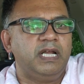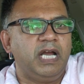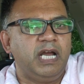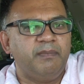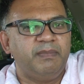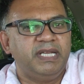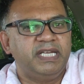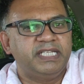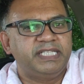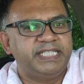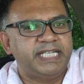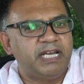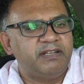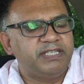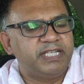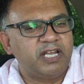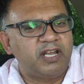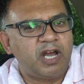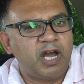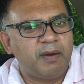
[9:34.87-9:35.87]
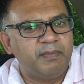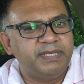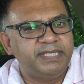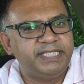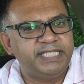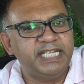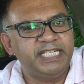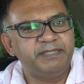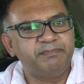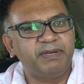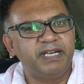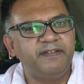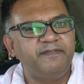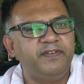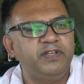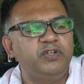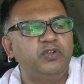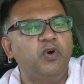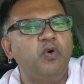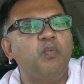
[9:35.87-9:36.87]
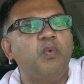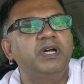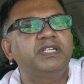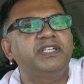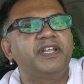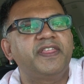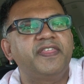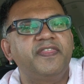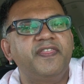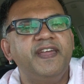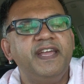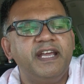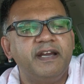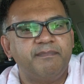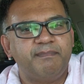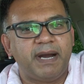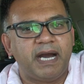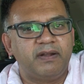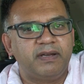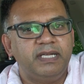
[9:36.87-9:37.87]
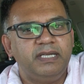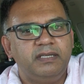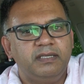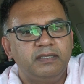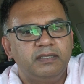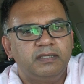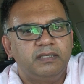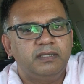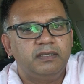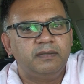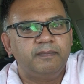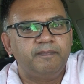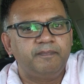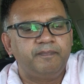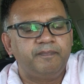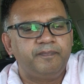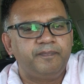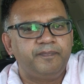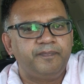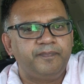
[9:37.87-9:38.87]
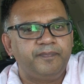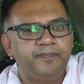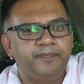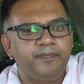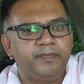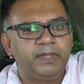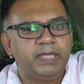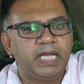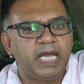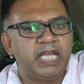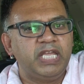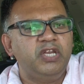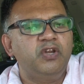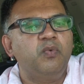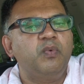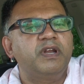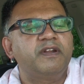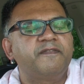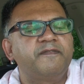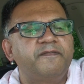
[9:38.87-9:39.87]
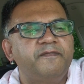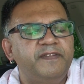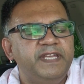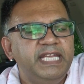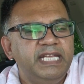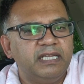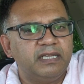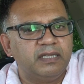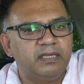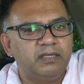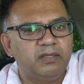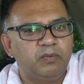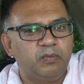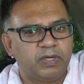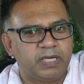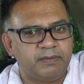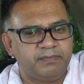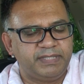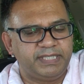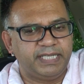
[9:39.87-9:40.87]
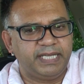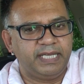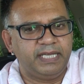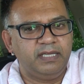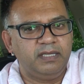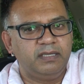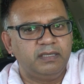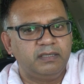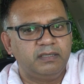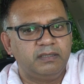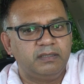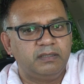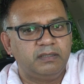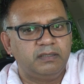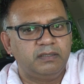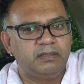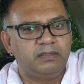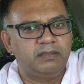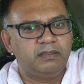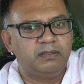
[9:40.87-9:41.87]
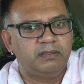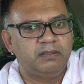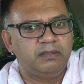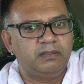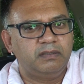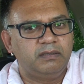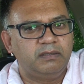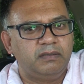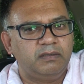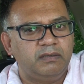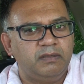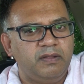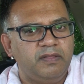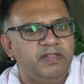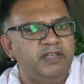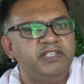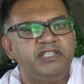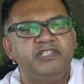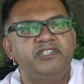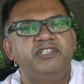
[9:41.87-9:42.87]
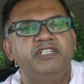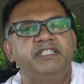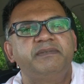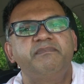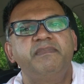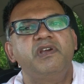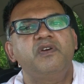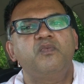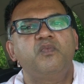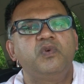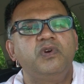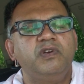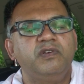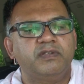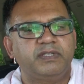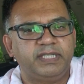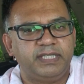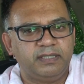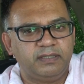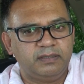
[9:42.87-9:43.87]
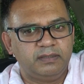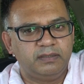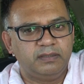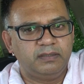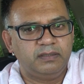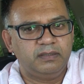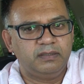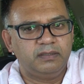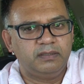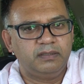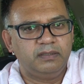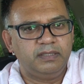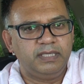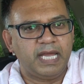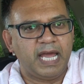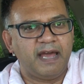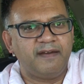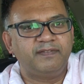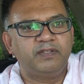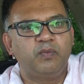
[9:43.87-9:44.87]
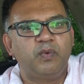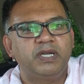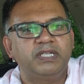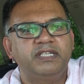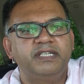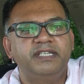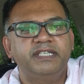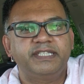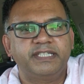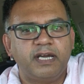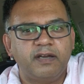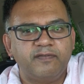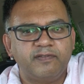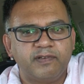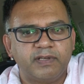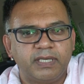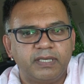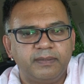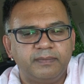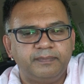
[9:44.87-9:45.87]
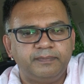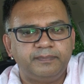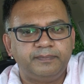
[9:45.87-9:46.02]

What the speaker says: I mean, it sounds like common sense, but if you don't want to think about it, and you don't want to feel what I'm saying, these are just mere words. You have to want to discover it.